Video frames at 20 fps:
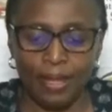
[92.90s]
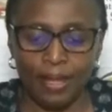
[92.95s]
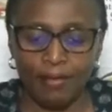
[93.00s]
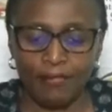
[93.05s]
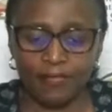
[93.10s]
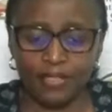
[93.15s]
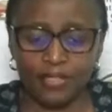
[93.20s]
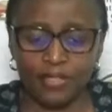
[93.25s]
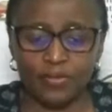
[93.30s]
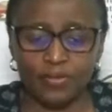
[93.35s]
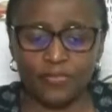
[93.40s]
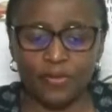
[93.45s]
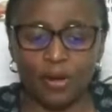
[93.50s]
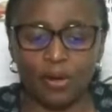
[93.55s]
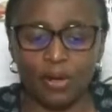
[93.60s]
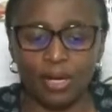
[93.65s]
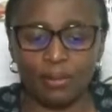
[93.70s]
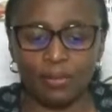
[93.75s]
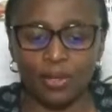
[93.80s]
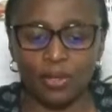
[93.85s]
First of
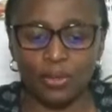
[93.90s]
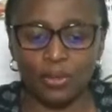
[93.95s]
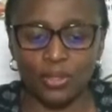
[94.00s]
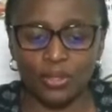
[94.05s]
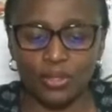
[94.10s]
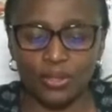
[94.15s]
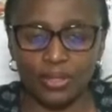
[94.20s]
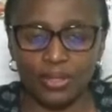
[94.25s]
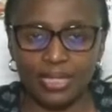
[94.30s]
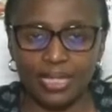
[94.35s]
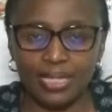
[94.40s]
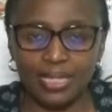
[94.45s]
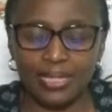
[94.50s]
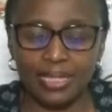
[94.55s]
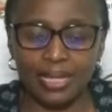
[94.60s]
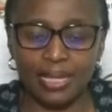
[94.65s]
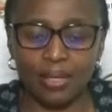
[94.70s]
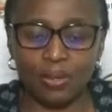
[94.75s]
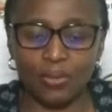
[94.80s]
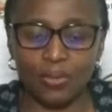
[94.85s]
all, I'm going to start
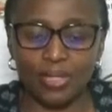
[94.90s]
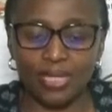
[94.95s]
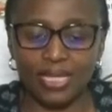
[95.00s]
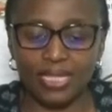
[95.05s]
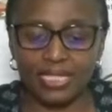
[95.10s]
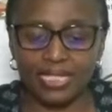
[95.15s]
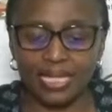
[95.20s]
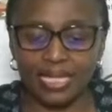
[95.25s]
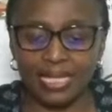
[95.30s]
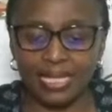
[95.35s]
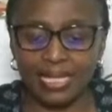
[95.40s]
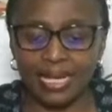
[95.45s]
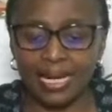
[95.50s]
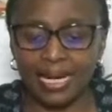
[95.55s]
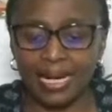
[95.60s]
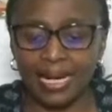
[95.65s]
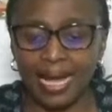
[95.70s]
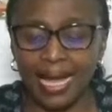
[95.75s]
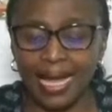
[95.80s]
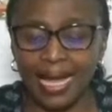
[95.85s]
now with the
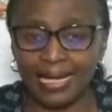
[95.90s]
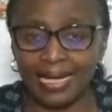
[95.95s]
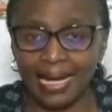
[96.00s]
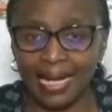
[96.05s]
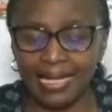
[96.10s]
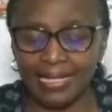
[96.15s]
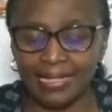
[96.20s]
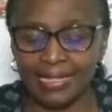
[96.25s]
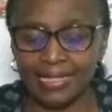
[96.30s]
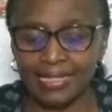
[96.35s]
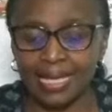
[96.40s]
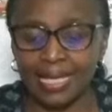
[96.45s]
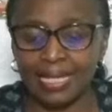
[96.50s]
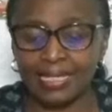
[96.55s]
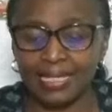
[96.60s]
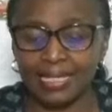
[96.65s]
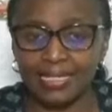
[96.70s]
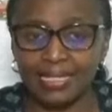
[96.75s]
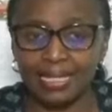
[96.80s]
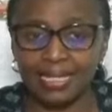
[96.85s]
general guidelines
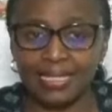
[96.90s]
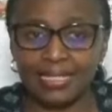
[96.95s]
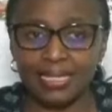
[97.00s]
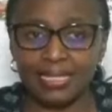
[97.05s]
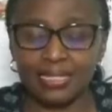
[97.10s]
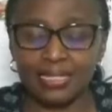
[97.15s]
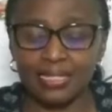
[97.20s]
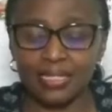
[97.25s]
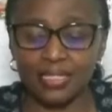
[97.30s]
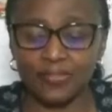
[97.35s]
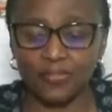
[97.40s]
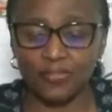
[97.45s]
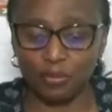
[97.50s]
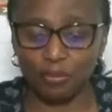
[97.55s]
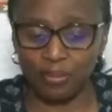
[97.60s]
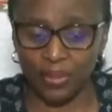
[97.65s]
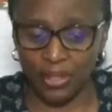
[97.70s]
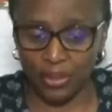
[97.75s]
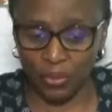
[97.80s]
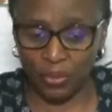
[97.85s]
and the strategies for
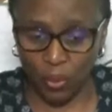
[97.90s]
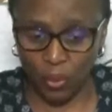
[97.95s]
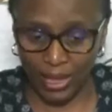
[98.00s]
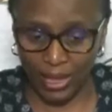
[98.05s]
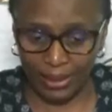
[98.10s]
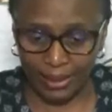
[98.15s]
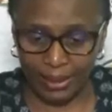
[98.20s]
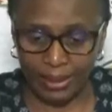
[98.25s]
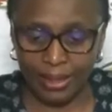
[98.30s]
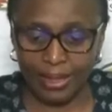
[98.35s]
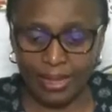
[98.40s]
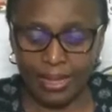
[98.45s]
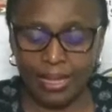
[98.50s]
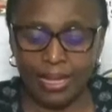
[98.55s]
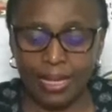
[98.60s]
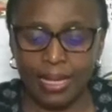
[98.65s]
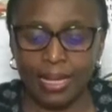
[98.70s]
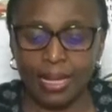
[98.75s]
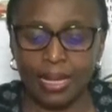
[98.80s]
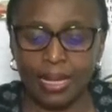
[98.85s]
P1.
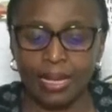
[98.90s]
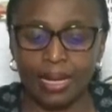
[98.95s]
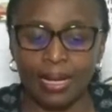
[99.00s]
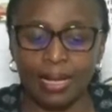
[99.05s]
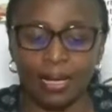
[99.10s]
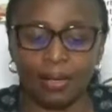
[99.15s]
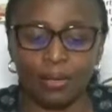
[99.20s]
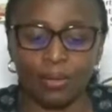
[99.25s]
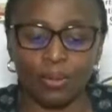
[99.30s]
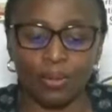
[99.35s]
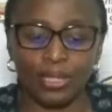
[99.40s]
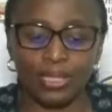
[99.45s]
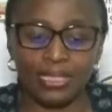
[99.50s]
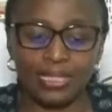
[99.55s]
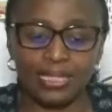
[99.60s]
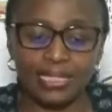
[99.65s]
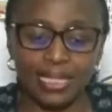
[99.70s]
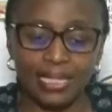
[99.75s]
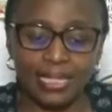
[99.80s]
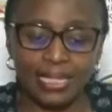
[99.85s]
Now,
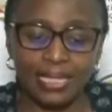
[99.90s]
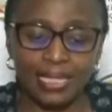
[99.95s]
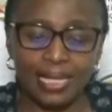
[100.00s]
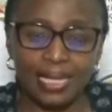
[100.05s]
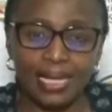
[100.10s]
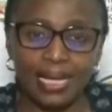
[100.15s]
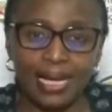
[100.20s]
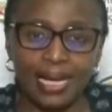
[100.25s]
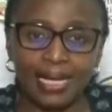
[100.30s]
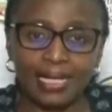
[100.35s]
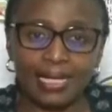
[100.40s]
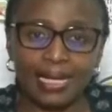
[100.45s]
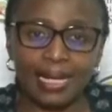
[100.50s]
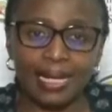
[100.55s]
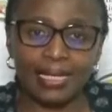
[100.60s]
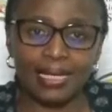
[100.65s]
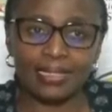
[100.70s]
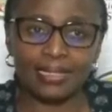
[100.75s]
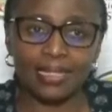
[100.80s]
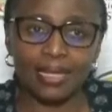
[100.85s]
in general
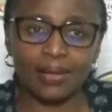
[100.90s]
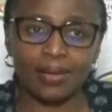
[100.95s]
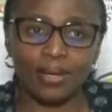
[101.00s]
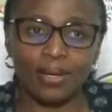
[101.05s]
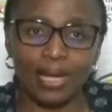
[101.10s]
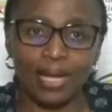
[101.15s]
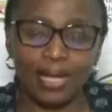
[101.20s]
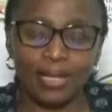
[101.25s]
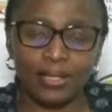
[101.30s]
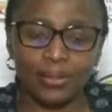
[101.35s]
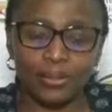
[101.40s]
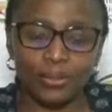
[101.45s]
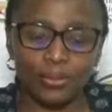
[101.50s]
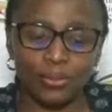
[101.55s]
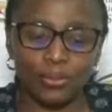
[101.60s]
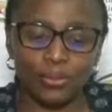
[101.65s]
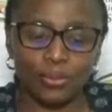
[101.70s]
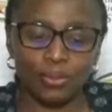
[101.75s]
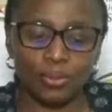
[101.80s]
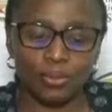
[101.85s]
guidelines, I would like
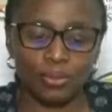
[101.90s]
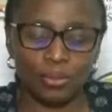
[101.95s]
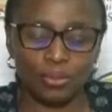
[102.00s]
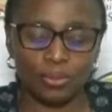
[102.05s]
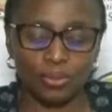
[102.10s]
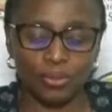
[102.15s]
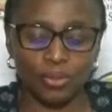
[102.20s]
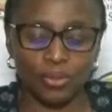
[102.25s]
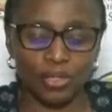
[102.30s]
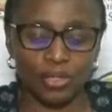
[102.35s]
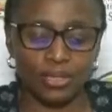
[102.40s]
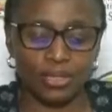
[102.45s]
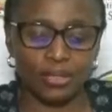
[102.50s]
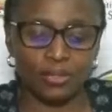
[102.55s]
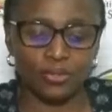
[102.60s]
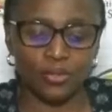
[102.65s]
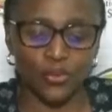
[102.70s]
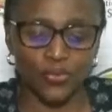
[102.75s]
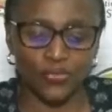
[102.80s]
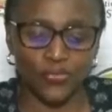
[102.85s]
you
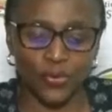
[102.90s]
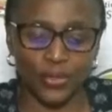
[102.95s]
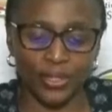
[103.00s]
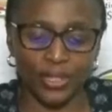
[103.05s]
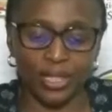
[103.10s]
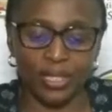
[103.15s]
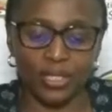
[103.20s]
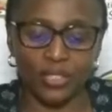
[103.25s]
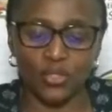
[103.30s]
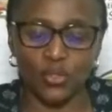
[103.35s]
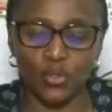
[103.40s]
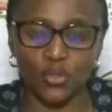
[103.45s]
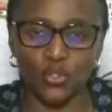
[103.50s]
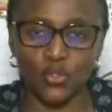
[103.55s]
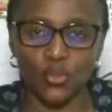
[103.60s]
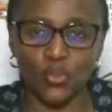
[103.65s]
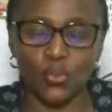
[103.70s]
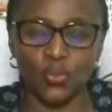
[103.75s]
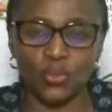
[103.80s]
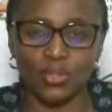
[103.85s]
not to forget your
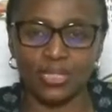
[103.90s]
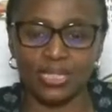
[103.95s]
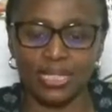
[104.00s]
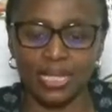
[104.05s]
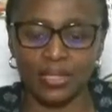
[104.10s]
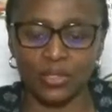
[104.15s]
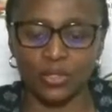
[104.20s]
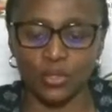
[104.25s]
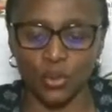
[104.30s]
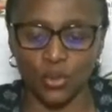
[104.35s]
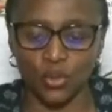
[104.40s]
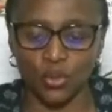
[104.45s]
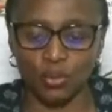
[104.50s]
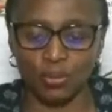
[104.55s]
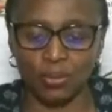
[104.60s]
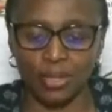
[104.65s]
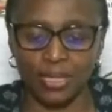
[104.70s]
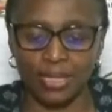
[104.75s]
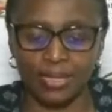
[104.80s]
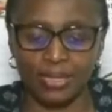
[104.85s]
tools and
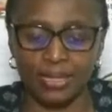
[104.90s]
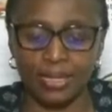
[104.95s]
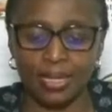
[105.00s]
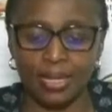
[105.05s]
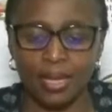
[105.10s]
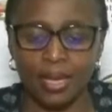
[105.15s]
documents.